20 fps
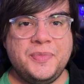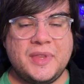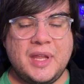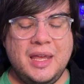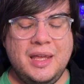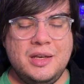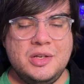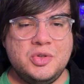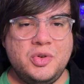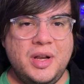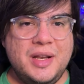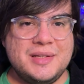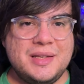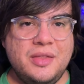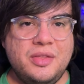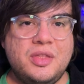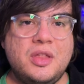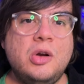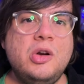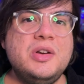And join us
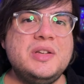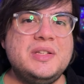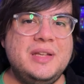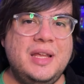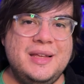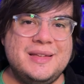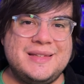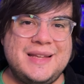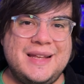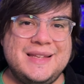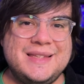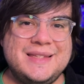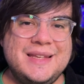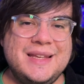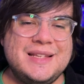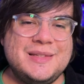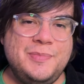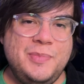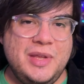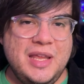on Thursdays at
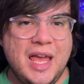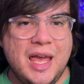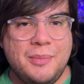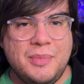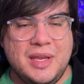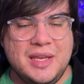6 p.m.